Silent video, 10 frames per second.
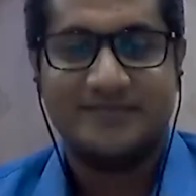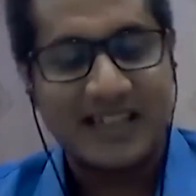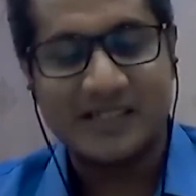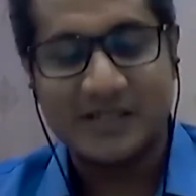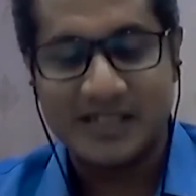
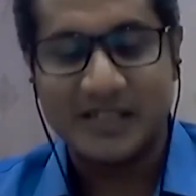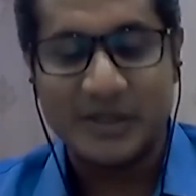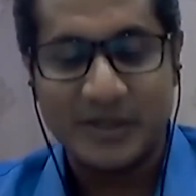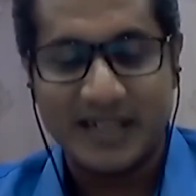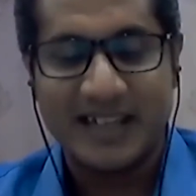nice to see
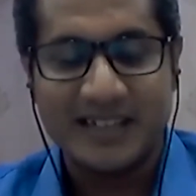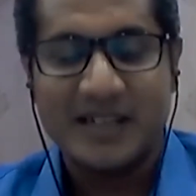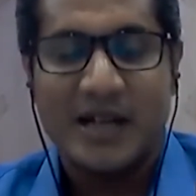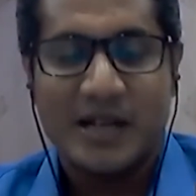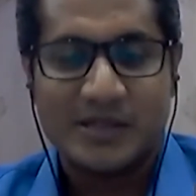you again.
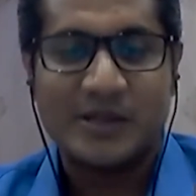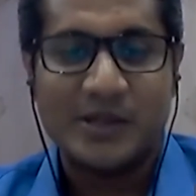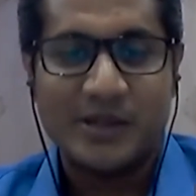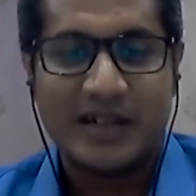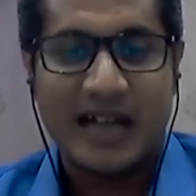
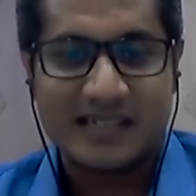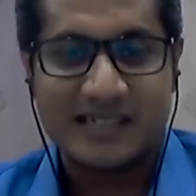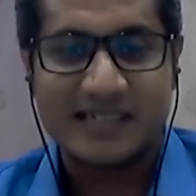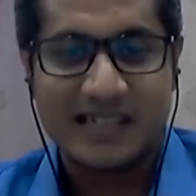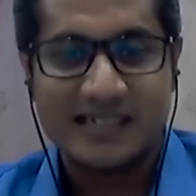So, as
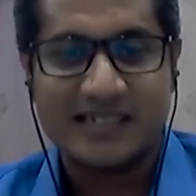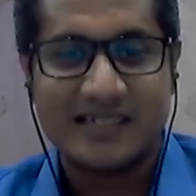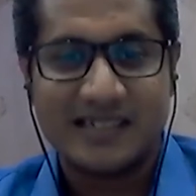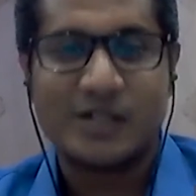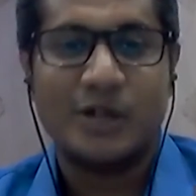discussed,
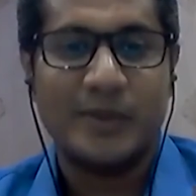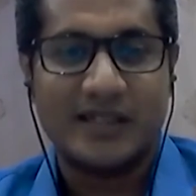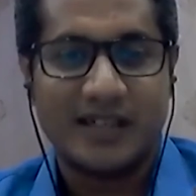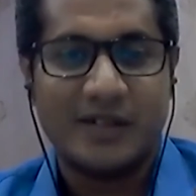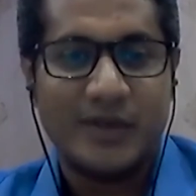it's going to be
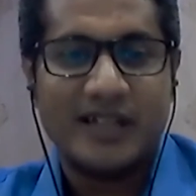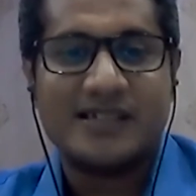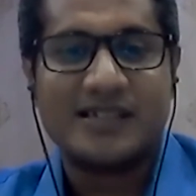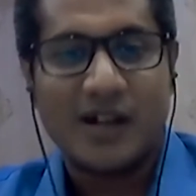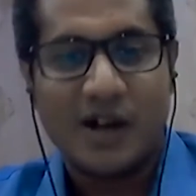3
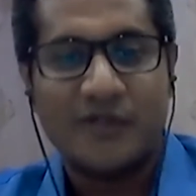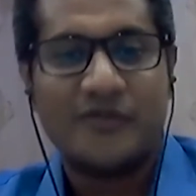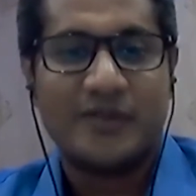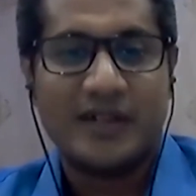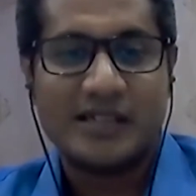weeks of
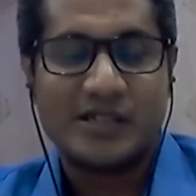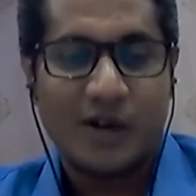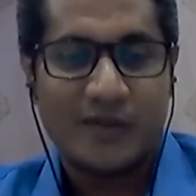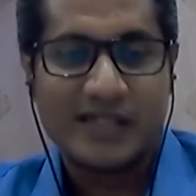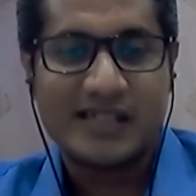
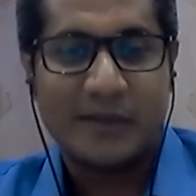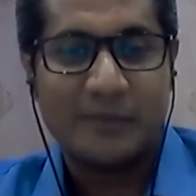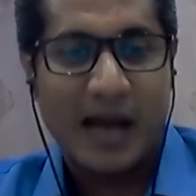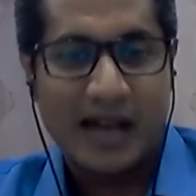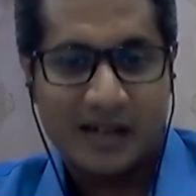insolvency and
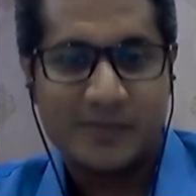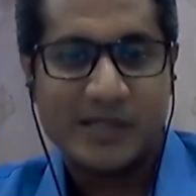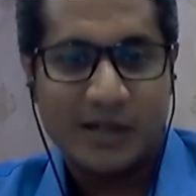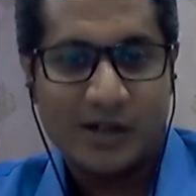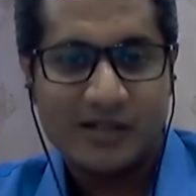bankruptcy
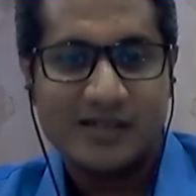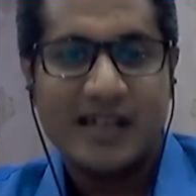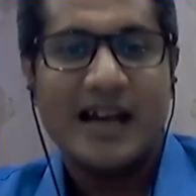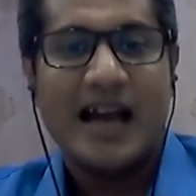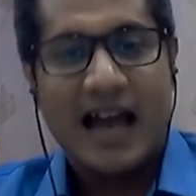laws,
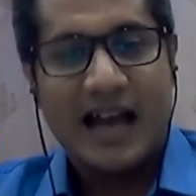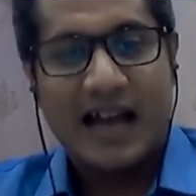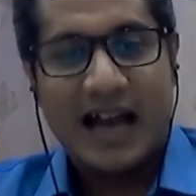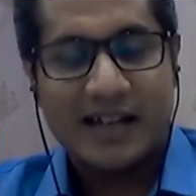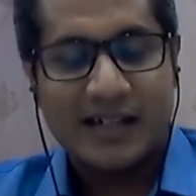
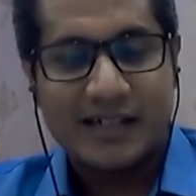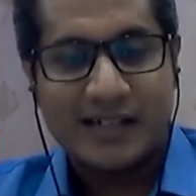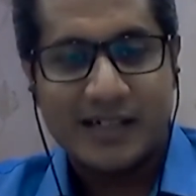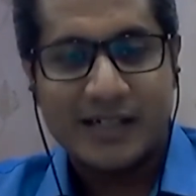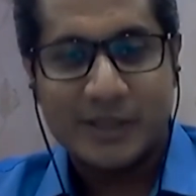and
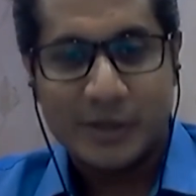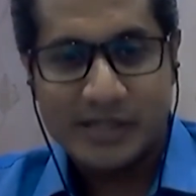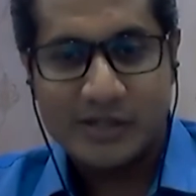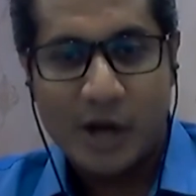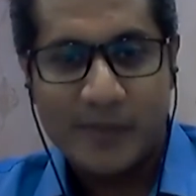
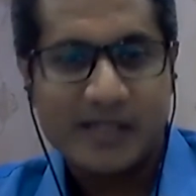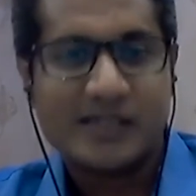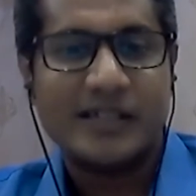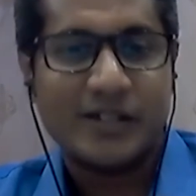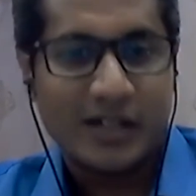today's topic is
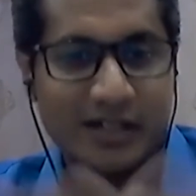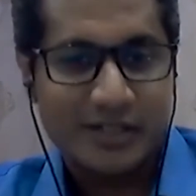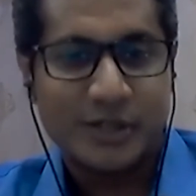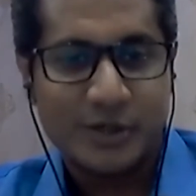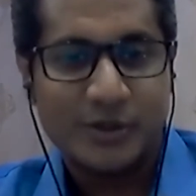
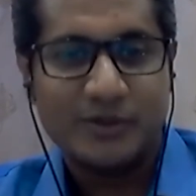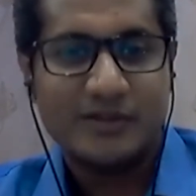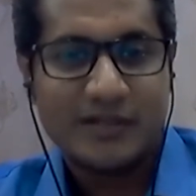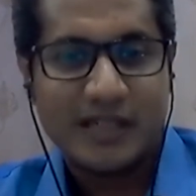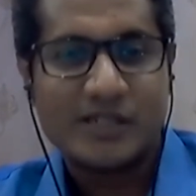Introduction to
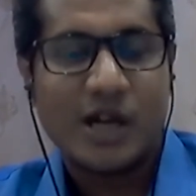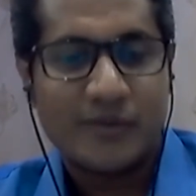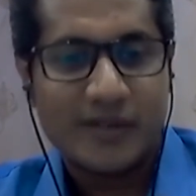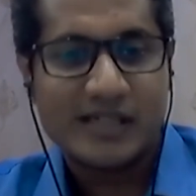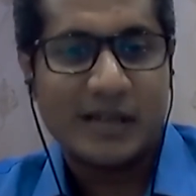
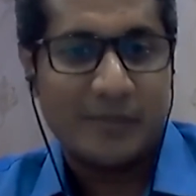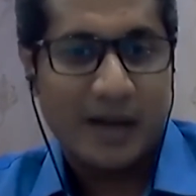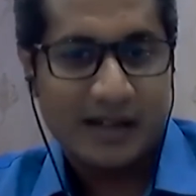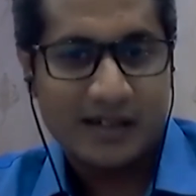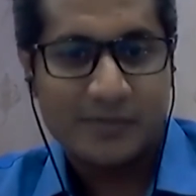Insolvency and
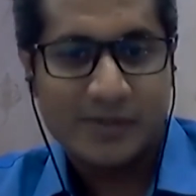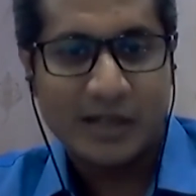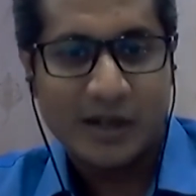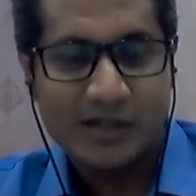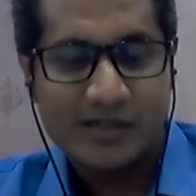Bankruptcy
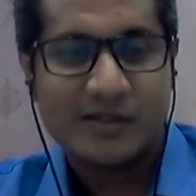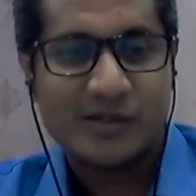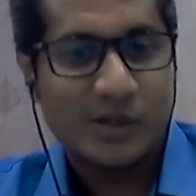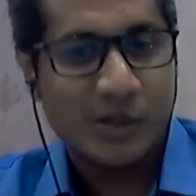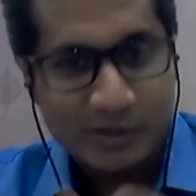Laws.
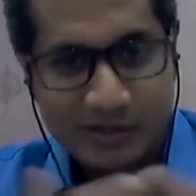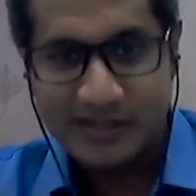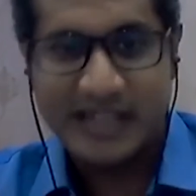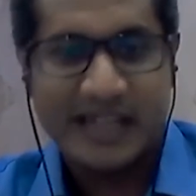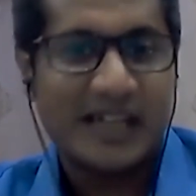So,
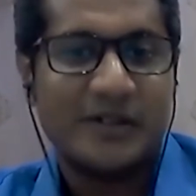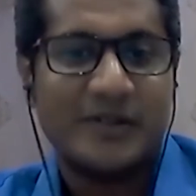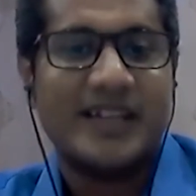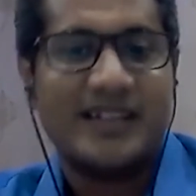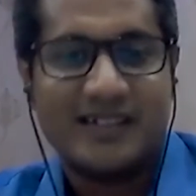take it
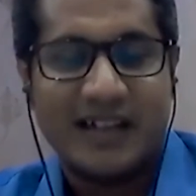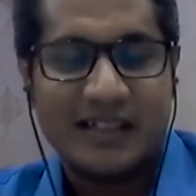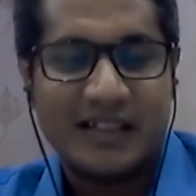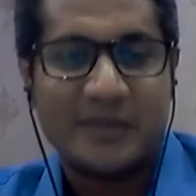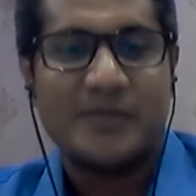away,
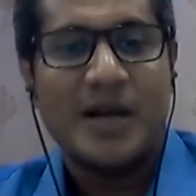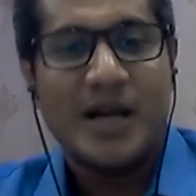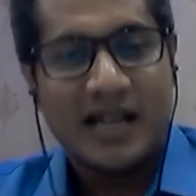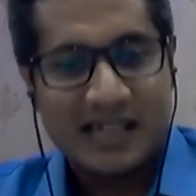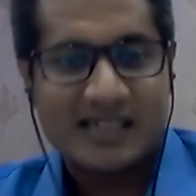Antim.
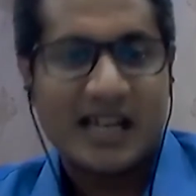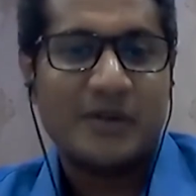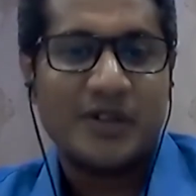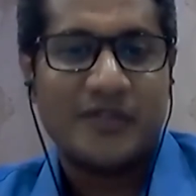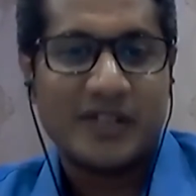Let's start
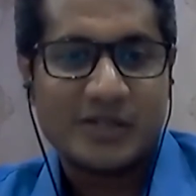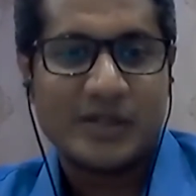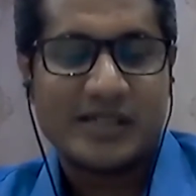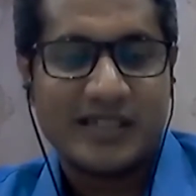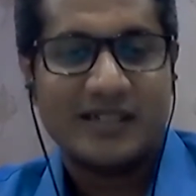with the first
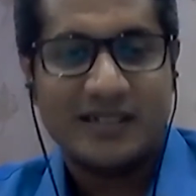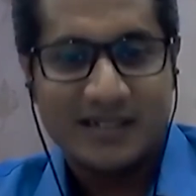question.